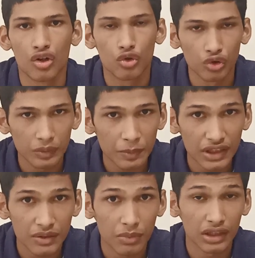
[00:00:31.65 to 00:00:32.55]

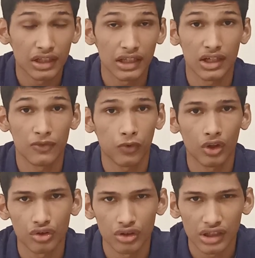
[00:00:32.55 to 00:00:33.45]
toothpaste, but they
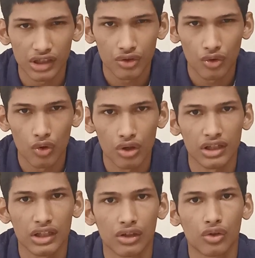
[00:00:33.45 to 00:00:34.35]
unfortunately
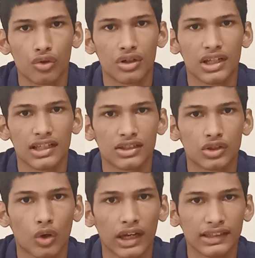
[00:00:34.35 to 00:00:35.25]
don't include this,
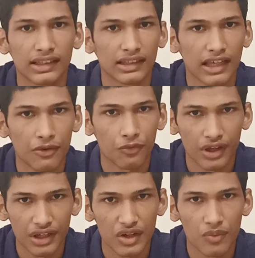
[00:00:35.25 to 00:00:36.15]
so I think they are
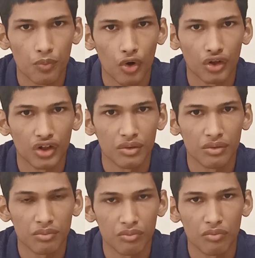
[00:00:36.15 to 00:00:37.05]
very
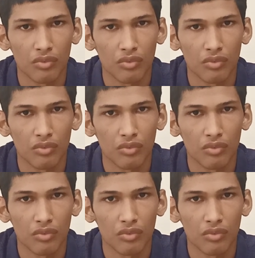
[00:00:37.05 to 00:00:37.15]
important,